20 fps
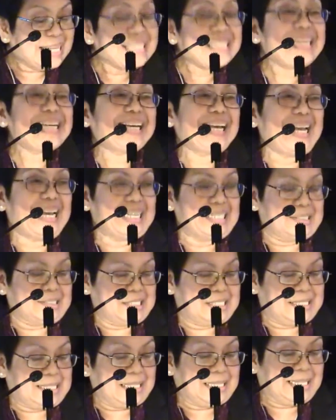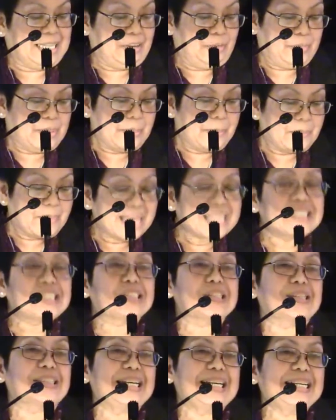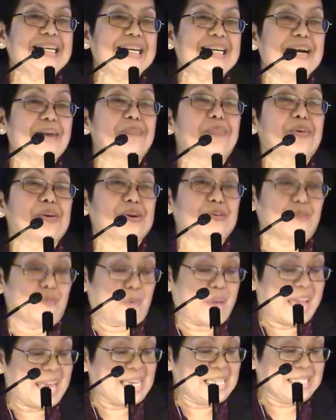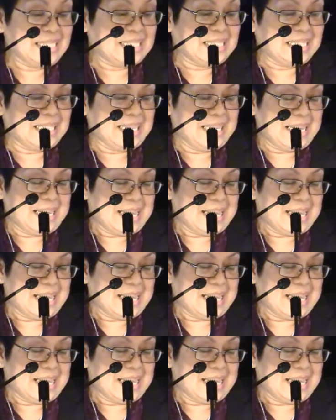indicators that can be measured in a number of ways